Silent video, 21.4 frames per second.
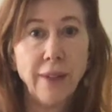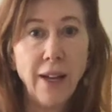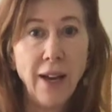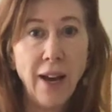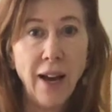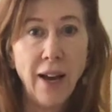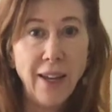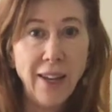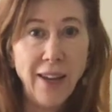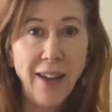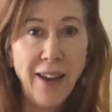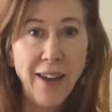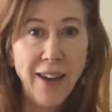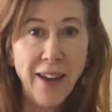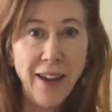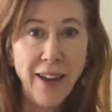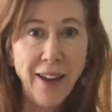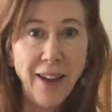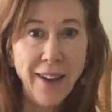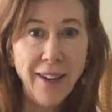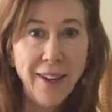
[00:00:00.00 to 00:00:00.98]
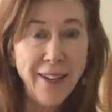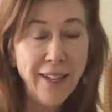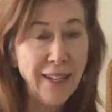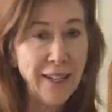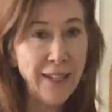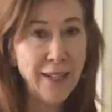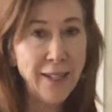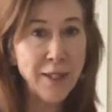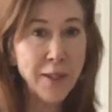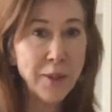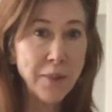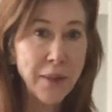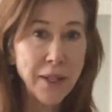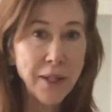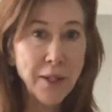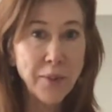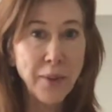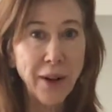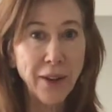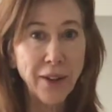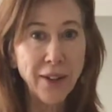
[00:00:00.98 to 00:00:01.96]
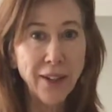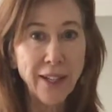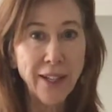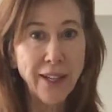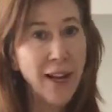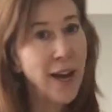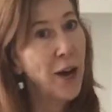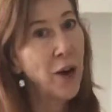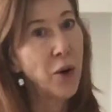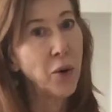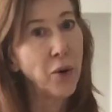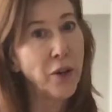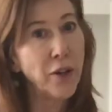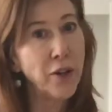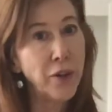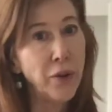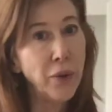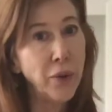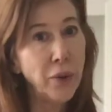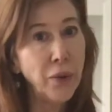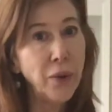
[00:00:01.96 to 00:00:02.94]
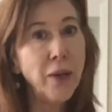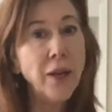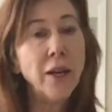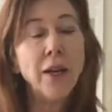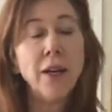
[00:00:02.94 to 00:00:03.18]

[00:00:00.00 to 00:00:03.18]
Hi, KA. It's Miss Marilyn. How are you?